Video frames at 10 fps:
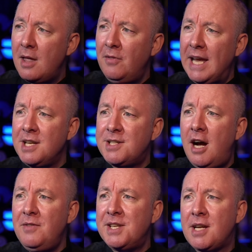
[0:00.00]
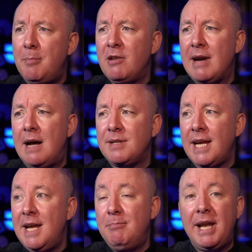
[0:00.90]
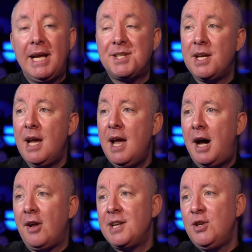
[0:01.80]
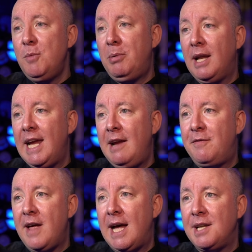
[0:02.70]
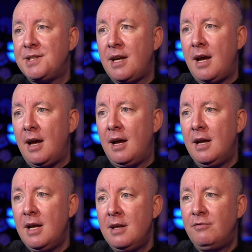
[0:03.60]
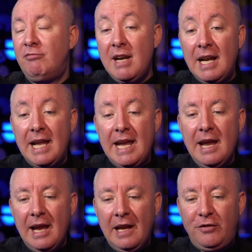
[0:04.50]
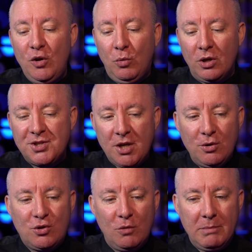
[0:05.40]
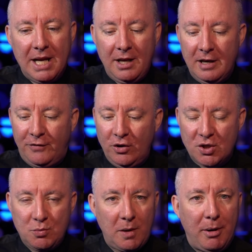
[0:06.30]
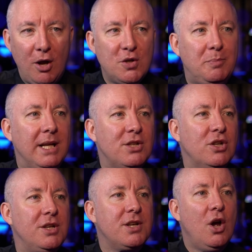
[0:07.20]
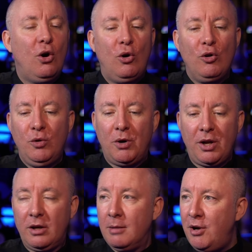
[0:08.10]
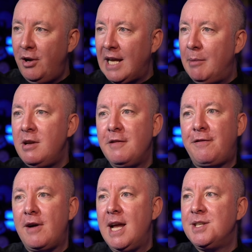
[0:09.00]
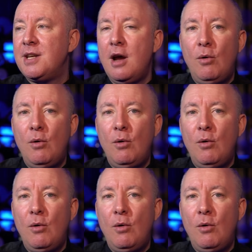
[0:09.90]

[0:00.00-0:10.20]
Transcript: They can turn this company around in minutes. And I do believe that uh, really, if you want social media, if you just want to post pictures or you want to communicate with your friends,